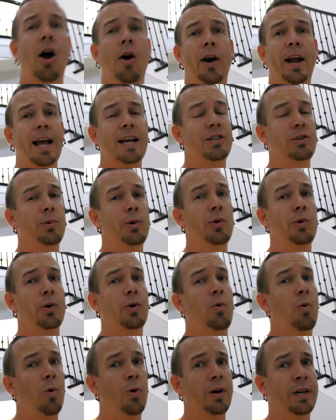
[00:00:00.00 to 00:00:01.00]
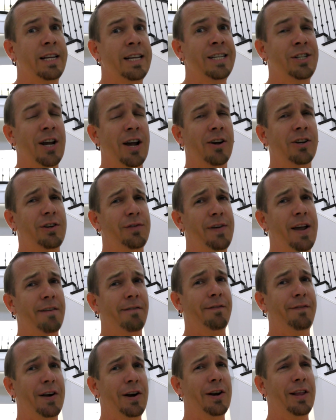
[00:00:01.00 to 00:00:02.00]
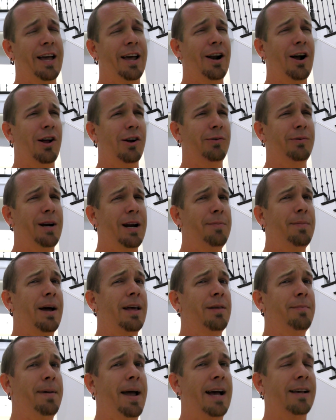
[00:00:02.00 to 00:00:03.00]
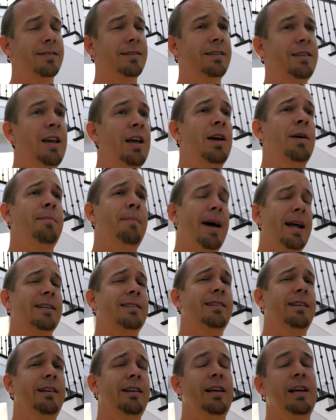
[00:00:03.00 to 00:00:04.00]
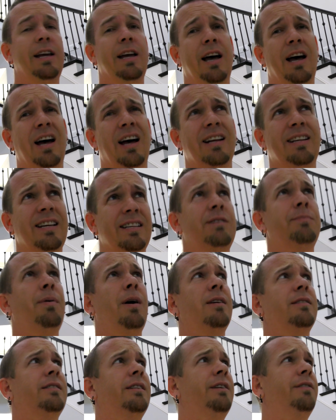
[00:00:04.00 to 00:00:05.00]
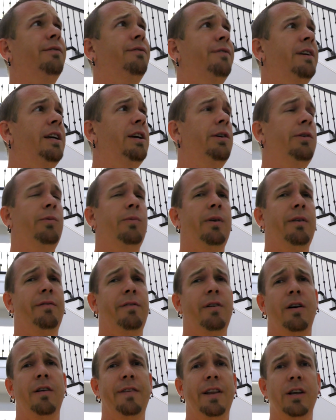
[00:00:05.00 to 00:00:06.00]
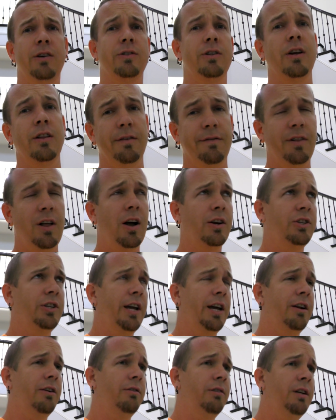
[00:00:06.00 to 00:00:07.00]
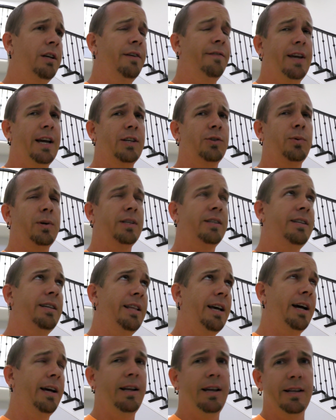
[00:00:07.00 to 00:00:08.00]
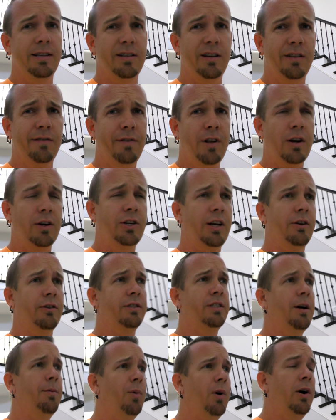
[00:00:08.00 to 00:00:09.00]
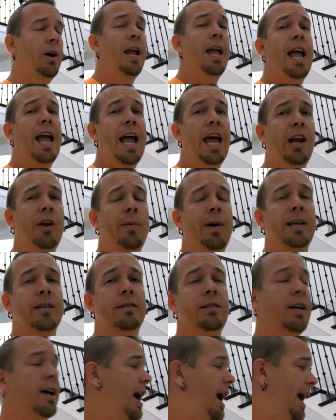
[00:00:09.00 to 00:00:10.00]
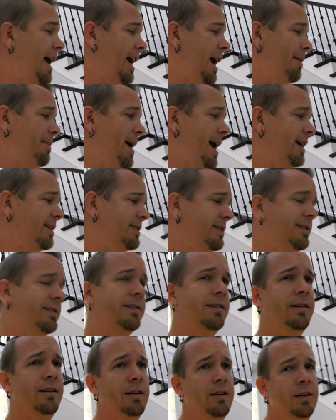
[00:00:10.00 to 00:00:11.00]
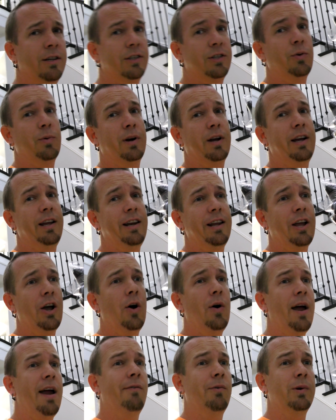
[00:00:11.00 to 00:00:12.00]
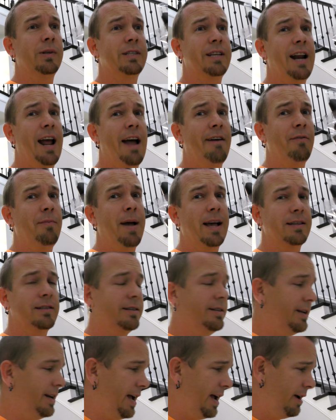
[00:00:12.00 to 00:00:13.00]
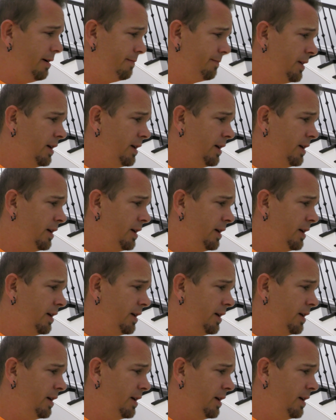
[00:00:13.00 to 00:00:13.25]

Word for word: All right, guys, so we're doing quarantine challenge. If you haven't figured that out already by the masks, Madison uh, tested positive in one of our videos on the vlog channel. If you guys want to see that, it's on the vlog channel somewhere. Anyways, I got masks, so we're good to go. Everyone's going to have a mask today